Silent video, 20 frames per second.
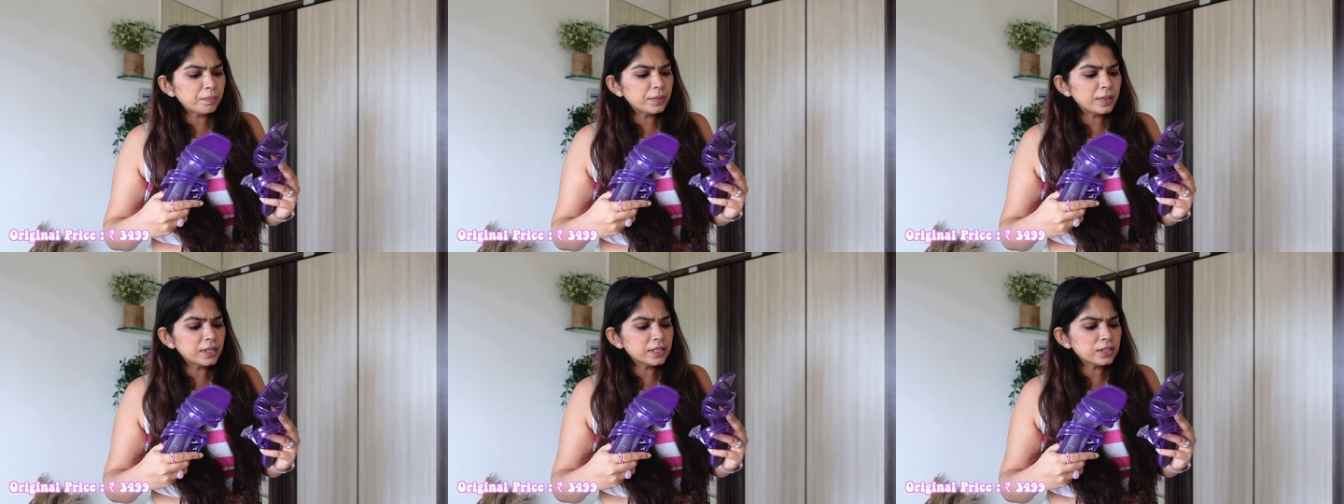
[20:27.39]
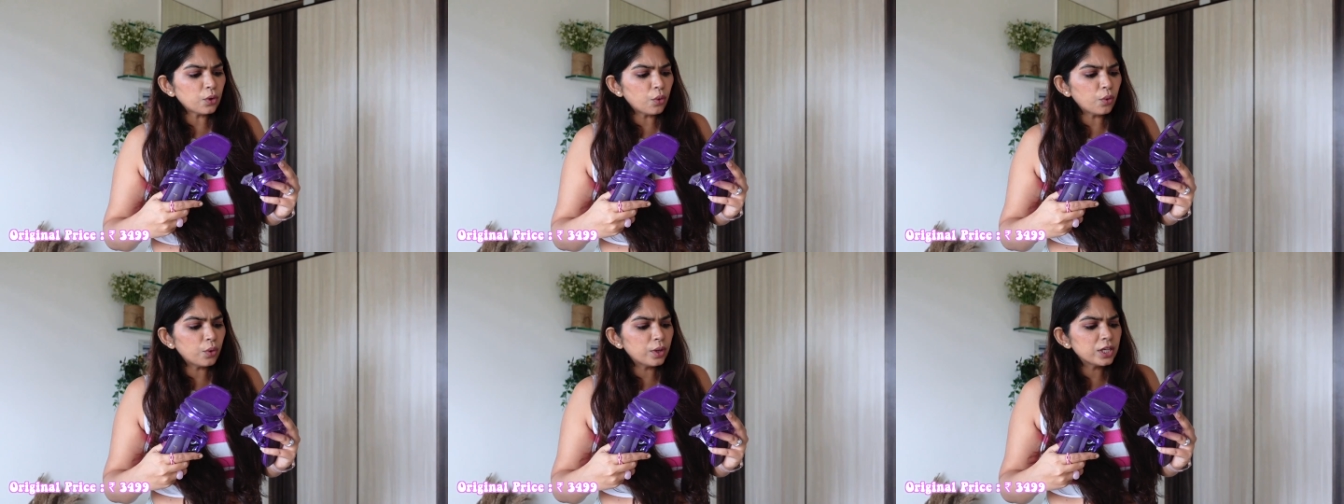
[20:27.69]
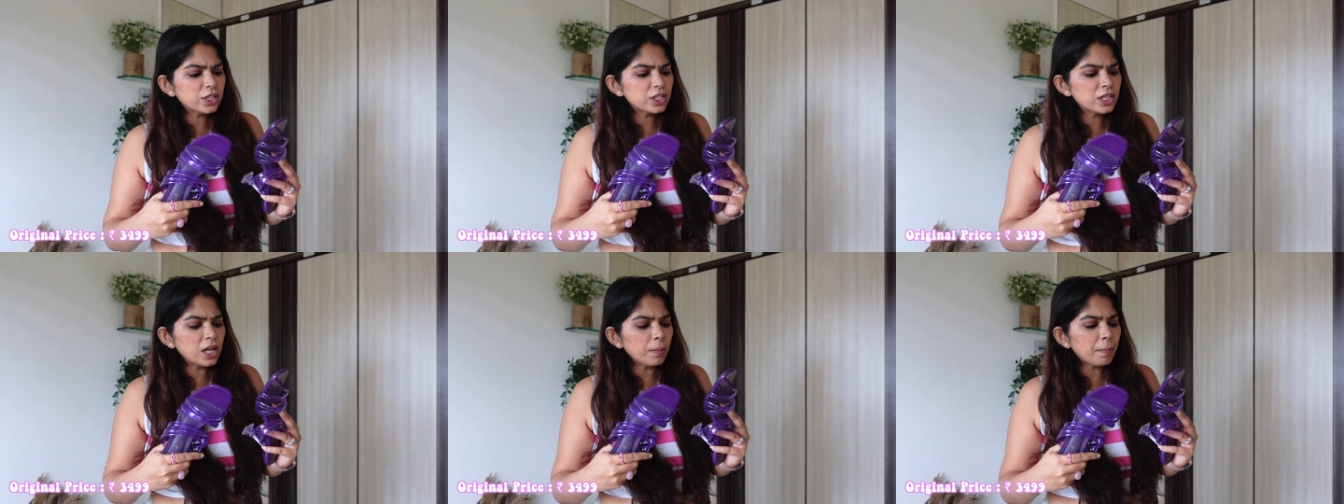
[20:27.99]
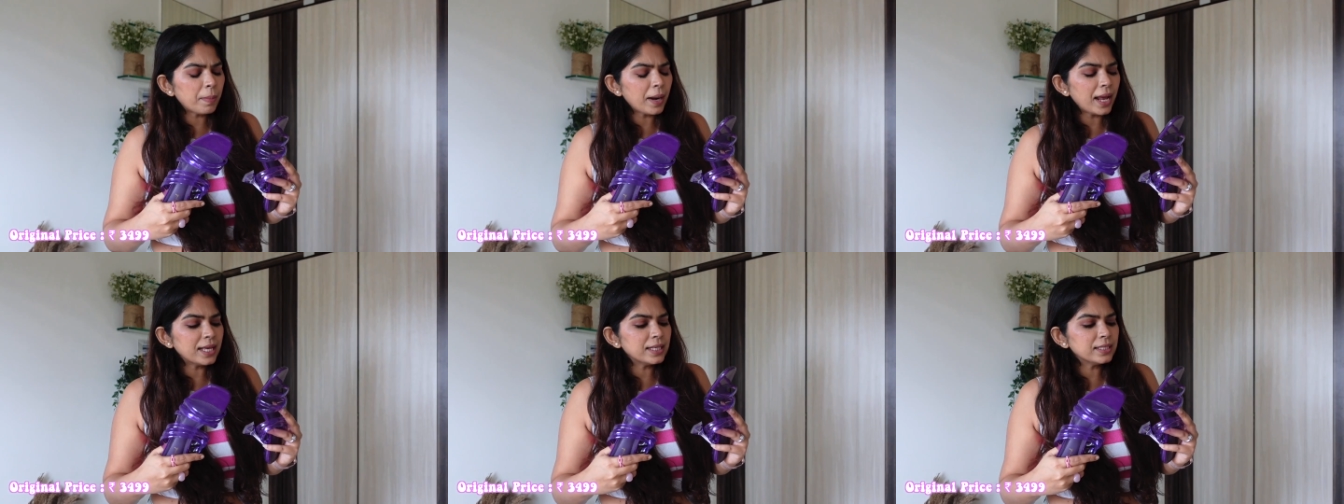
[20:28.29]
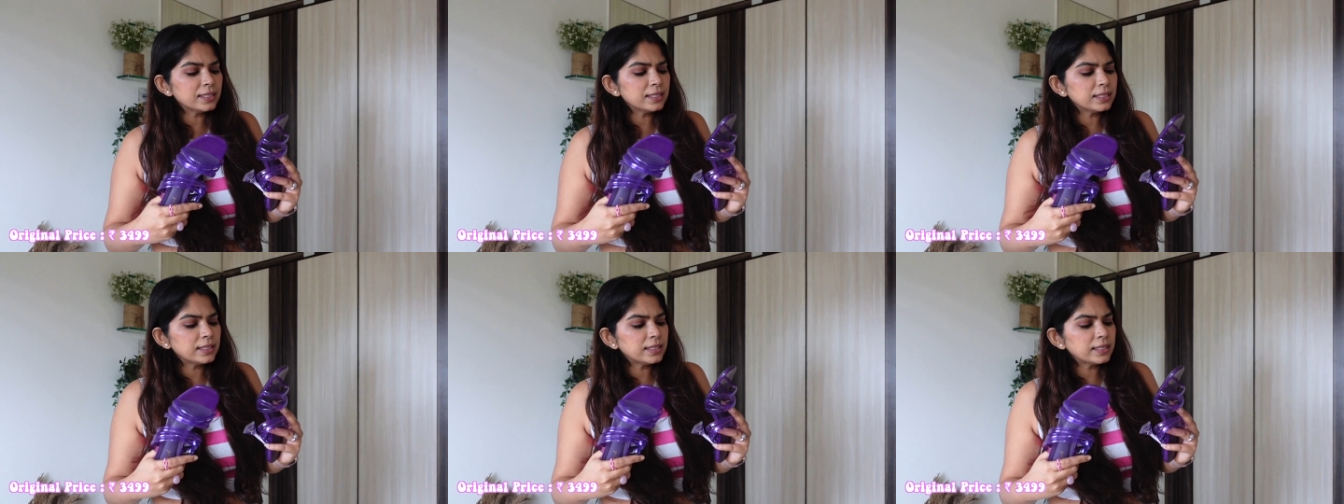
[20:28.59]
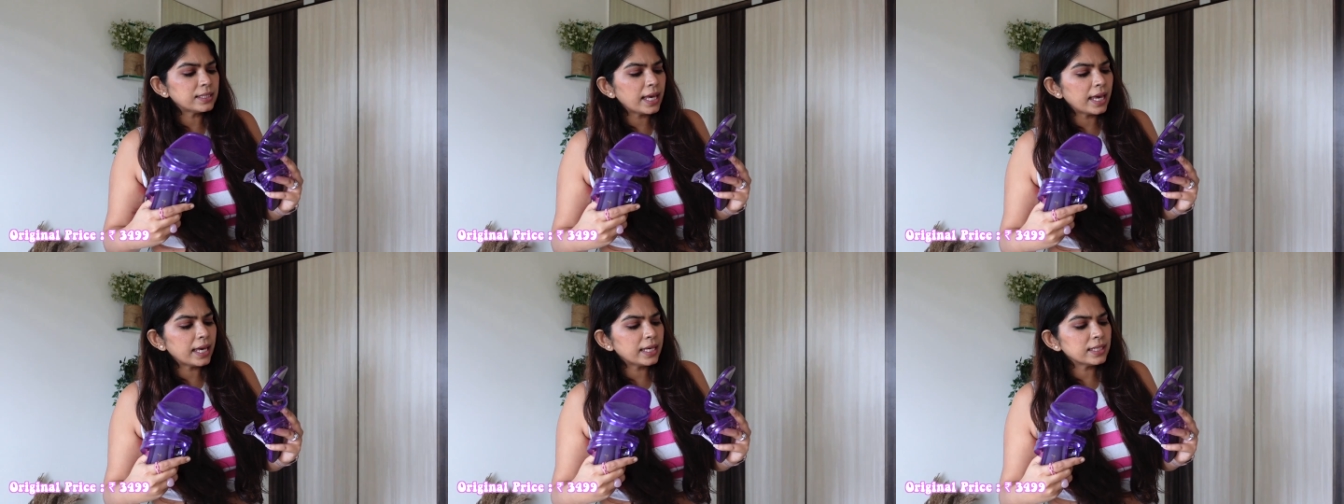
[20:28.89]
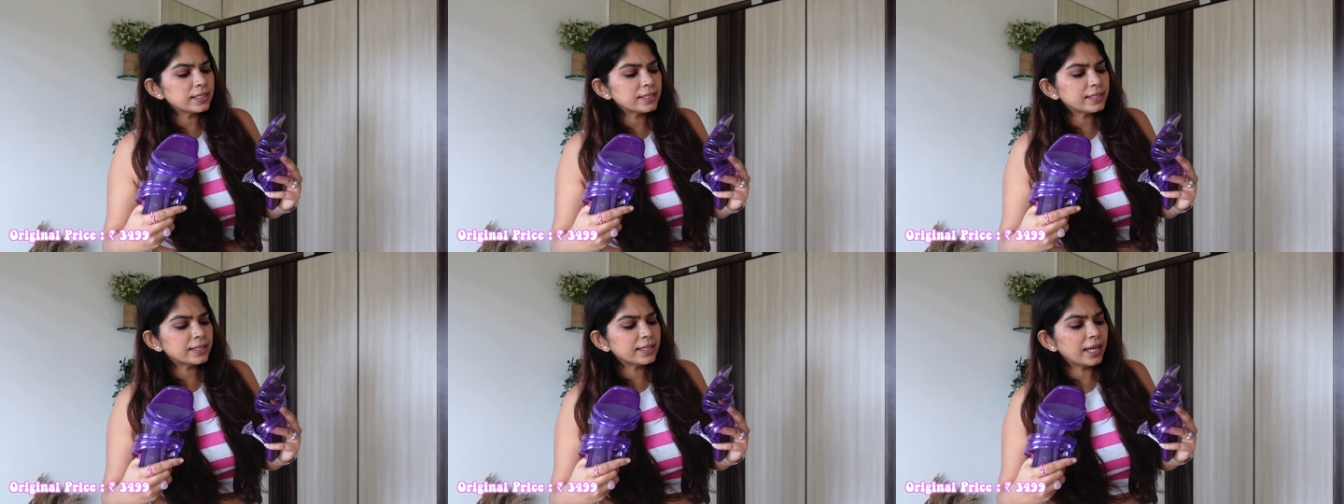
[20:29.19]
this original price
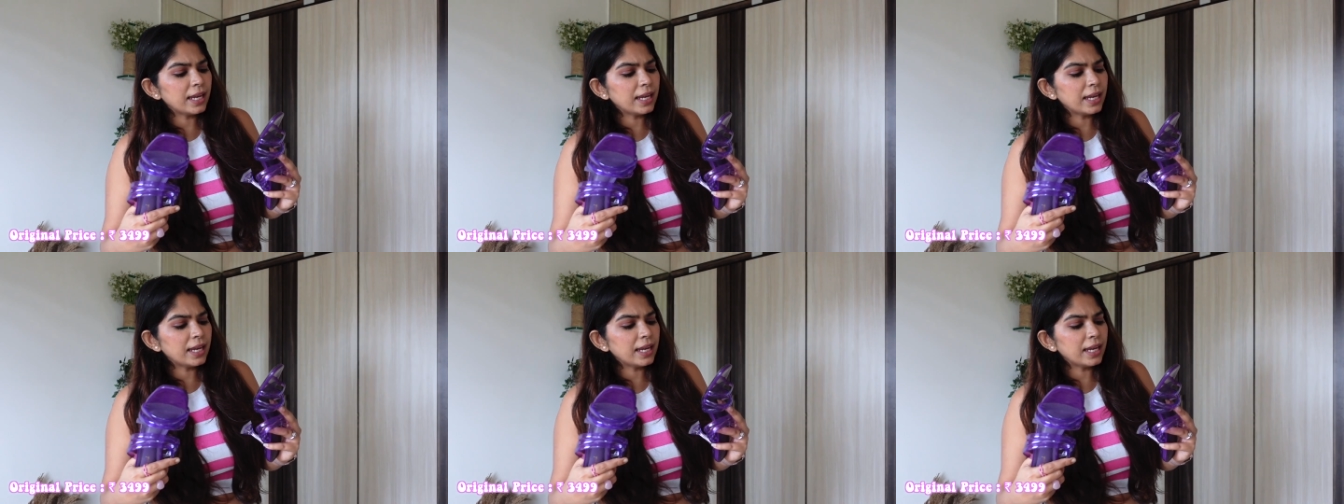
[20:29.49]
says